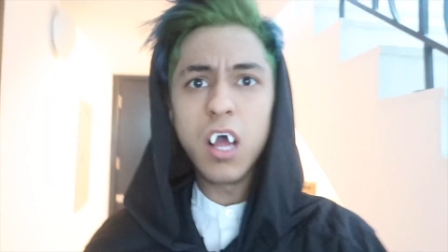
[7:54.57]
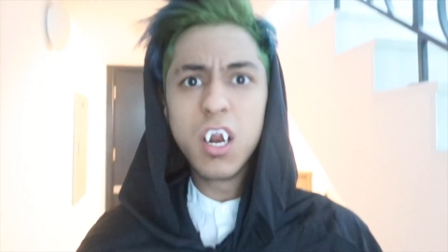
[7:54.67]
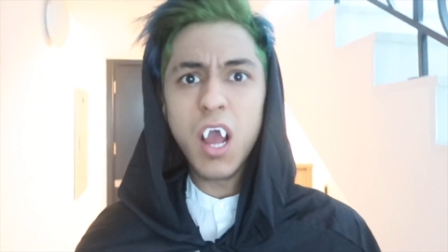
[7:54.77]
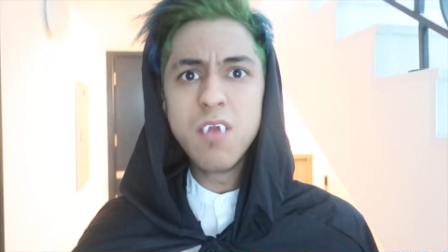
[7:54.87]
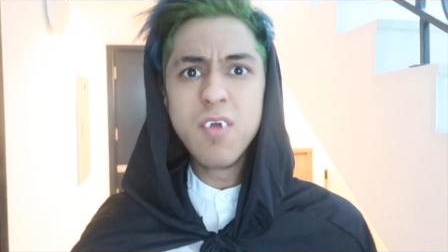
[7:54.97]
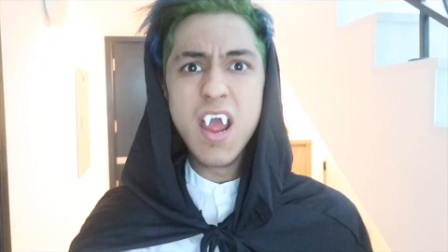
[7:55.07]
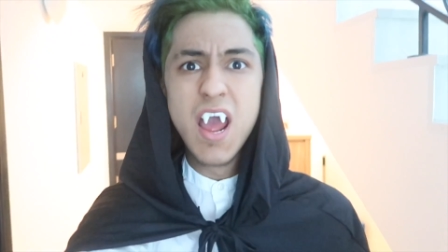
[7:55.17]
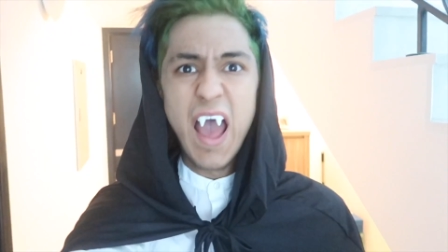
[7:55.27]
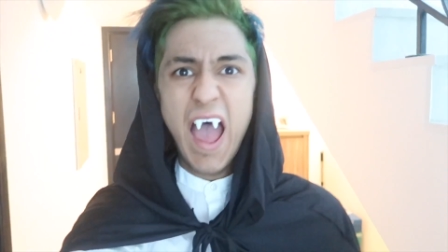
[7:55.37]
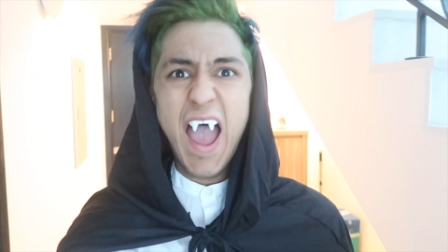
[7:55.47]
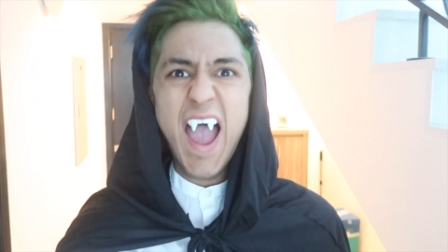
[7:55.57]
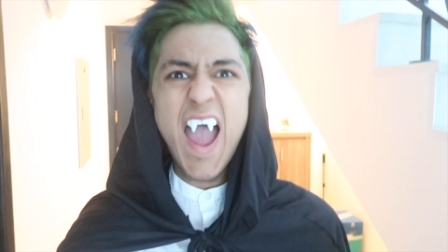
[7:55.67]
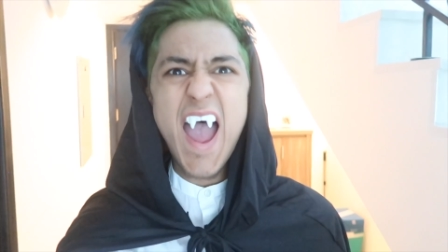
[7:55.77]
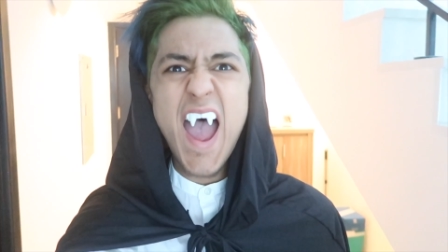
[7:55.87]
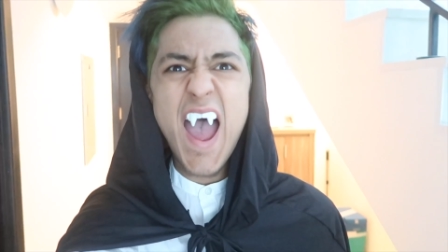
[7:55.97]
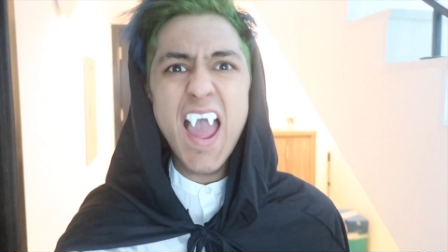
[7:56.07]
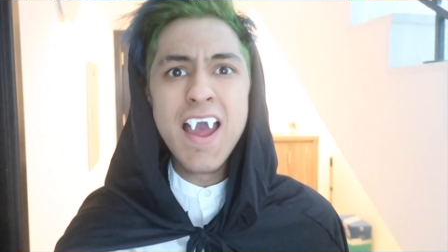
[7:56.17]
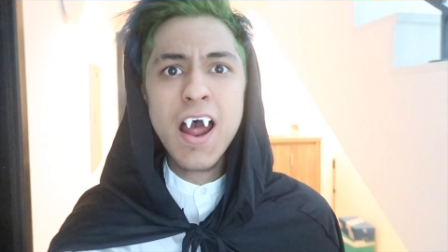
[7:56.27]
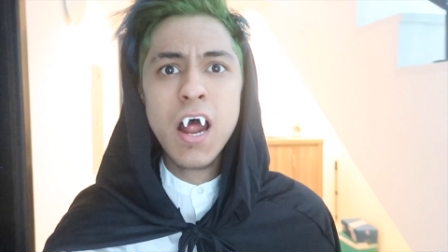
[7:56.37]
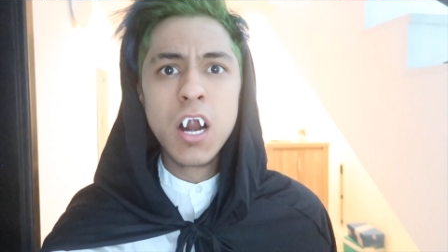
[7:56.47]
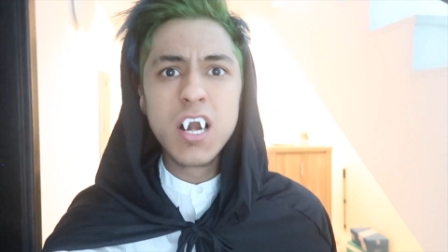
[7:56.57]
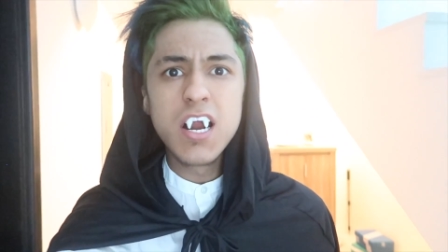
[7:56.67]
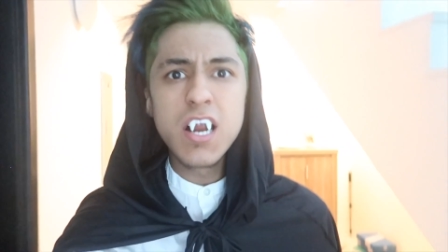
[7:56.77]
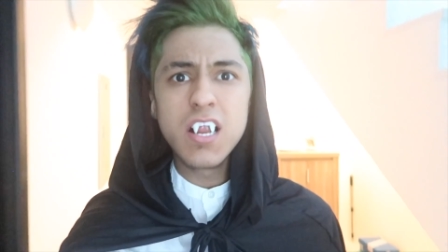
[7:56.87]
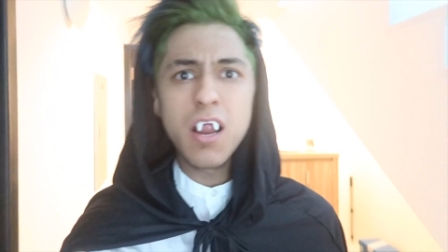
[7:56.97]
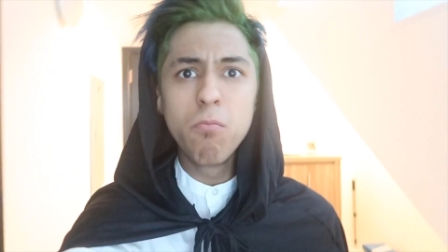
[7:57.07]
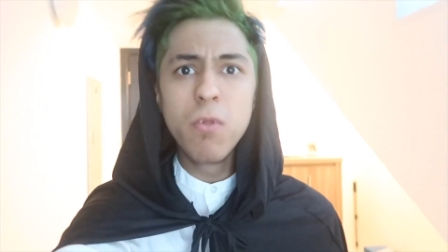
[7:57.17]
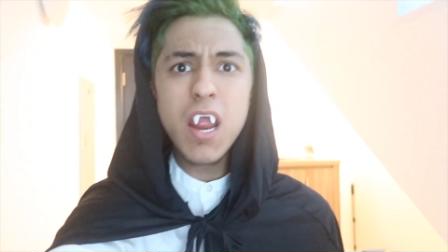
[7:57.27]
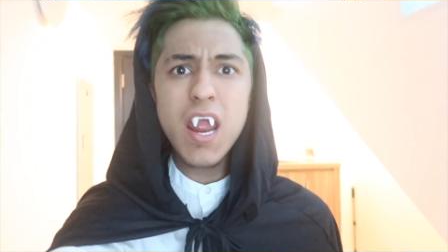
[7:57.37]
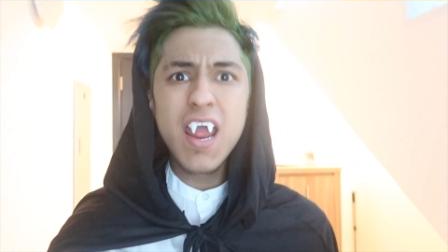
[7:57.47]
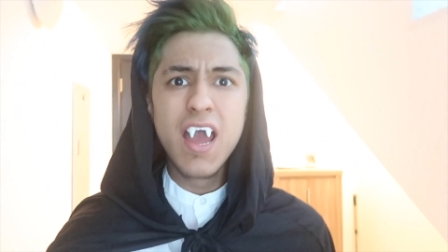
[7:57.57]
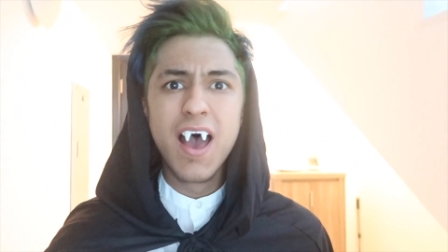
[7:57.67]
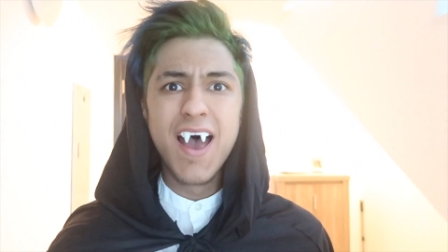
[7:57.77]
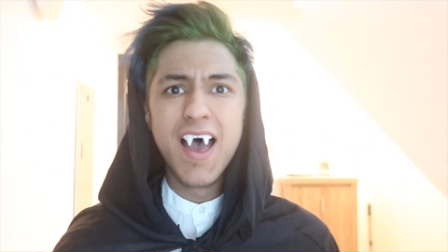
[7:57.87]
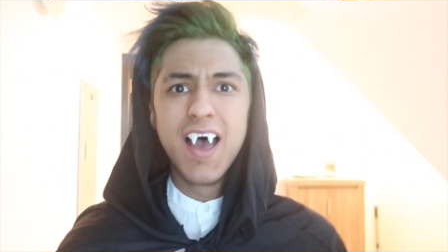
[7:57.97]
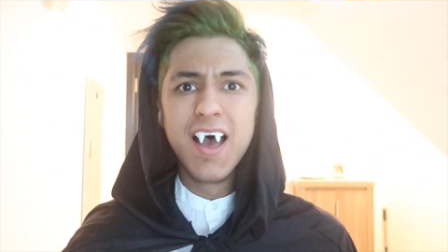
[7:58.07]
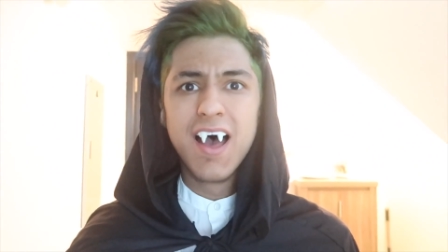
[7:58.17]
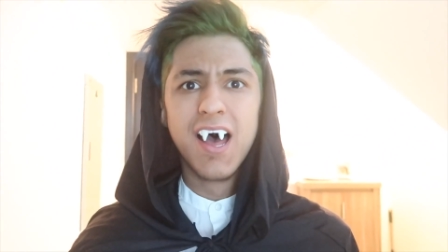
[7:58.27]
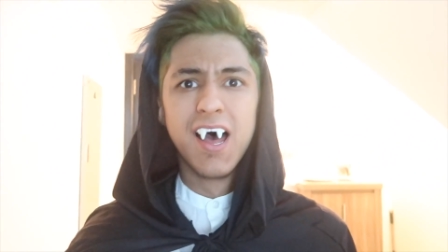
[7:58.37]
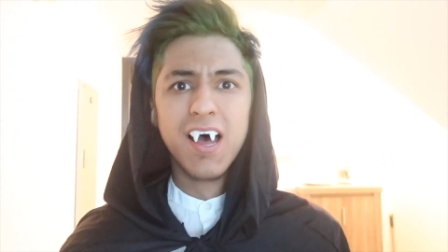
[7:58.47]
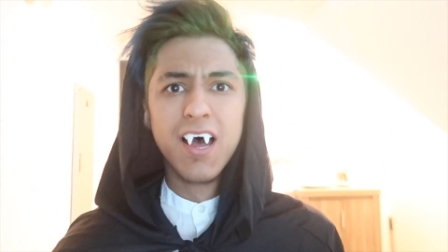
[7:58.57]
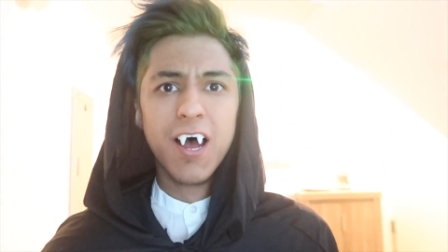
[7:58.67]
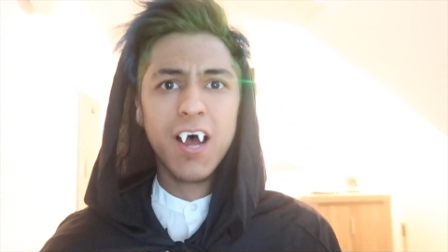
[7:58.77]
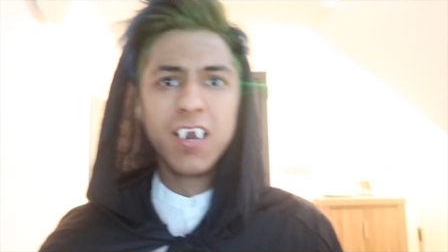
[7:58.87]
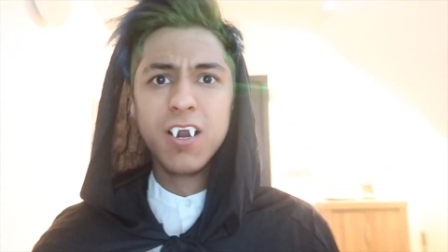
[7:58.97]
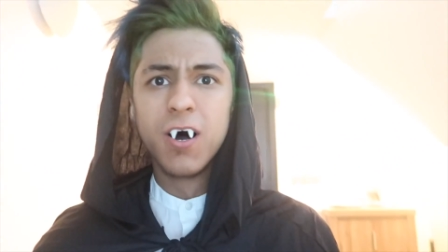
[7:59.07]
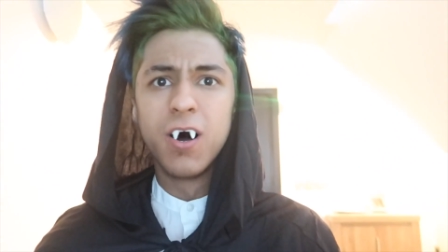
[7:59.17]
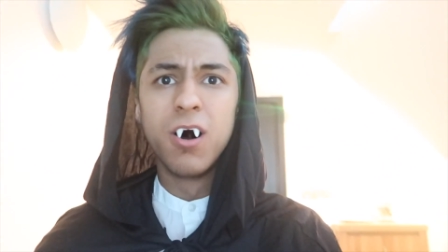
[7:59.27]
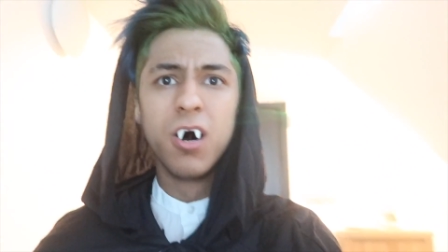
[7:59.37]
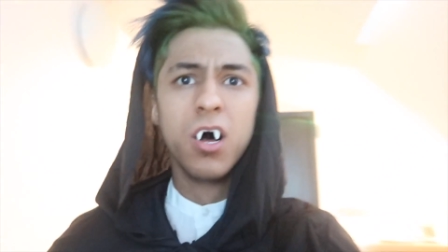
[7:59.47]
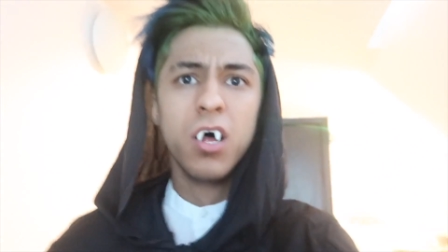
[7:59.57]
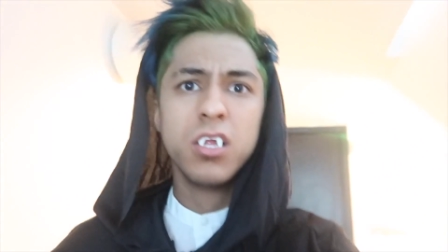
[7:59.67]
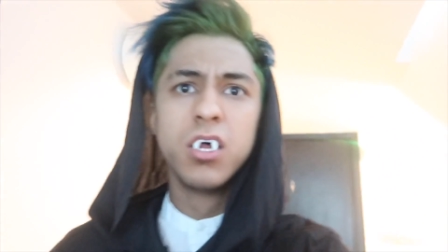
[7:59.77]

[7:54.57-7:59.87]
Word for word: God, look at me. This isn't me. No.